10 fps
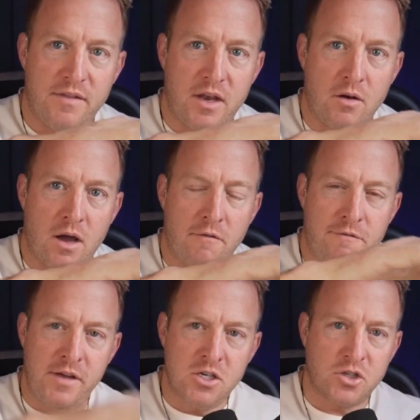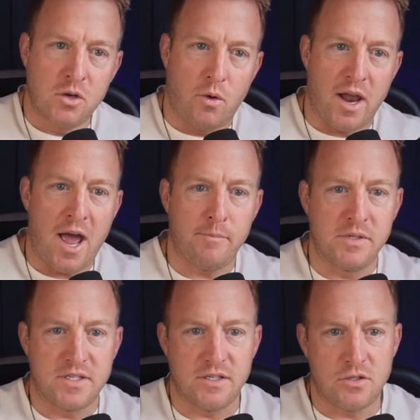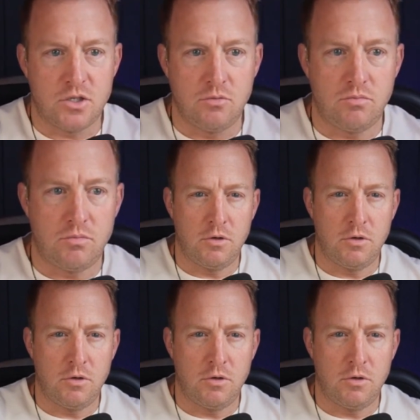And then eventually what happens is you